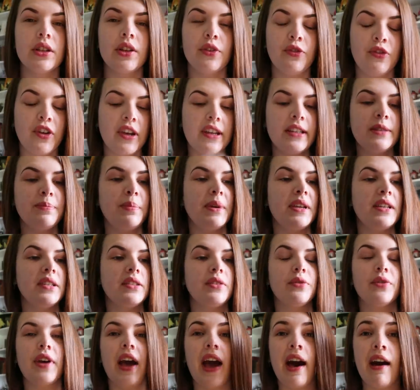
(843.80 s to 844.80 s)
So the first
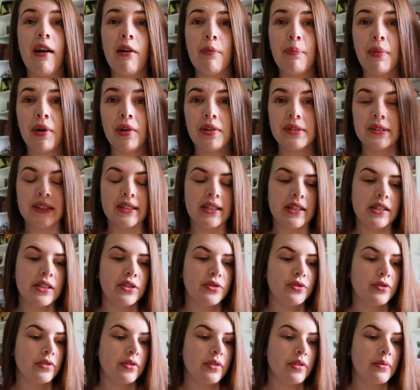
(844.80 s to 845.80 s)
piece of outpost
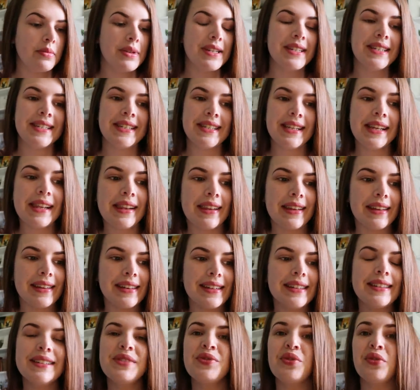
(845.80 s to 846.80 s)
is from
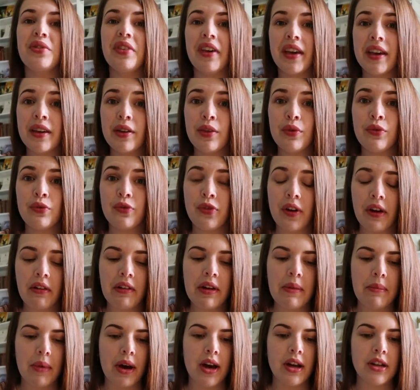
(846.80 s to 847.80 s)
Dylan, so thank you
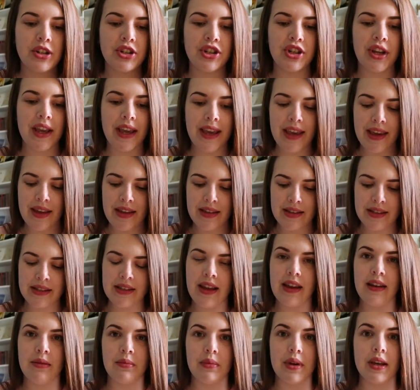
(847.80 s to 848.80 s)
very much. He
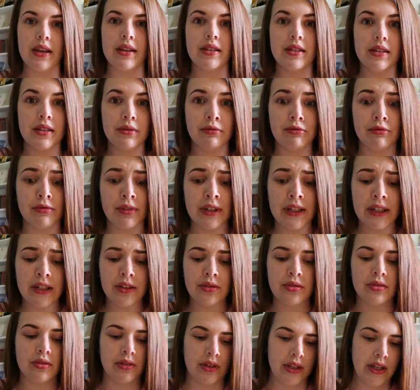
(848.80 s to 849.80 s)
sent me some really
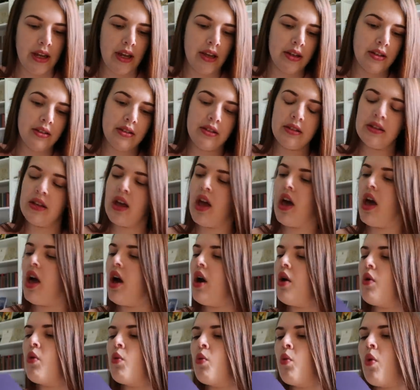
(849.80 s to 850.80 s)
cool things.
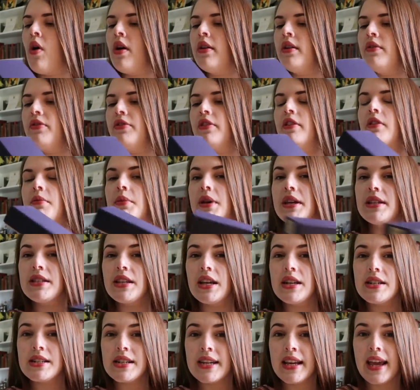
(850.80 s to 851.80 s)
One of them is
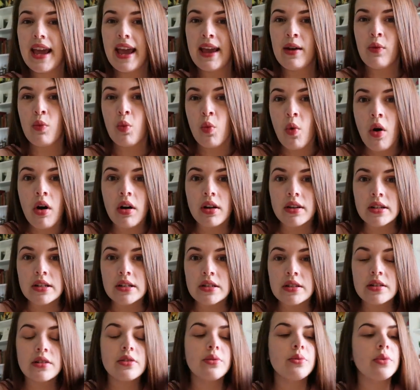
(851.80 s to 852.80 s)
actually a
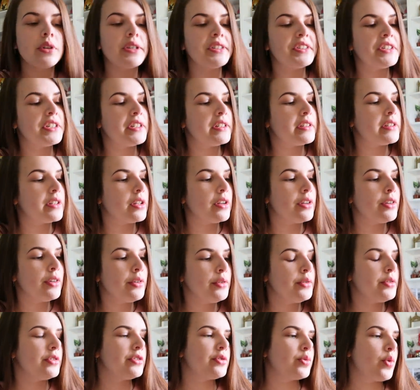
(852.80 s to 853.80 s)
wand, which is
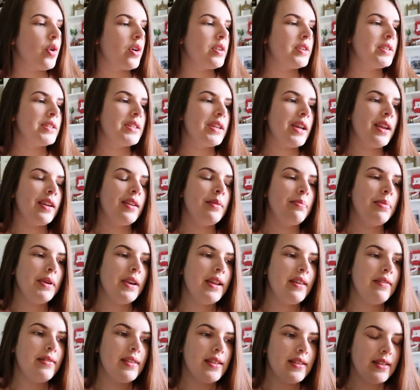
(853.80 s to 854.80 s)
Luna's wand, and I
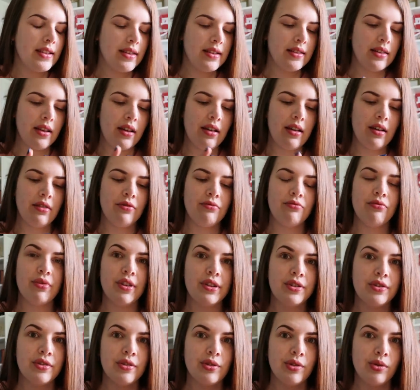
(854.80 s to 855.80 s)
believe this is her
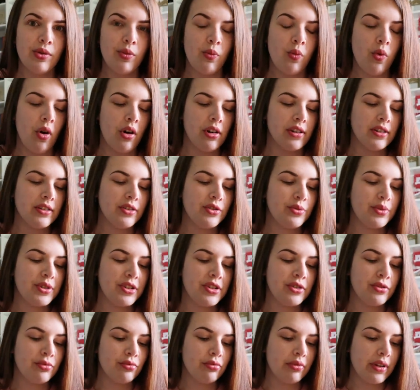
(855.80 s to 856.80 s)
original wand,
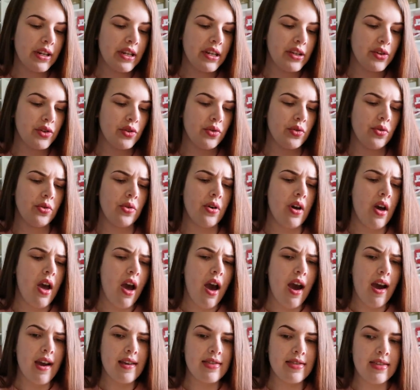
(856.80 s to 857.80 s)
which is really cool.
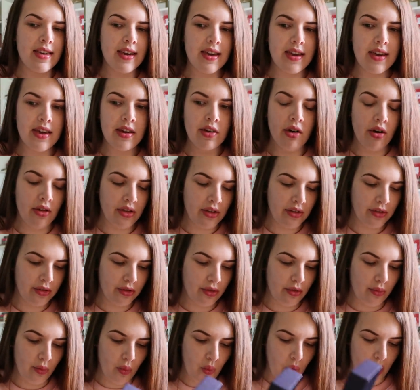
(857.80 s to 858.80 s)
I think he got this
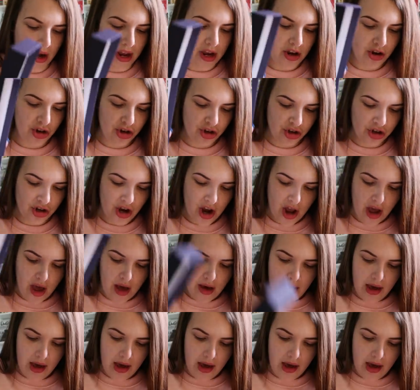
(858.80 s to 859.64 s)
from Wish,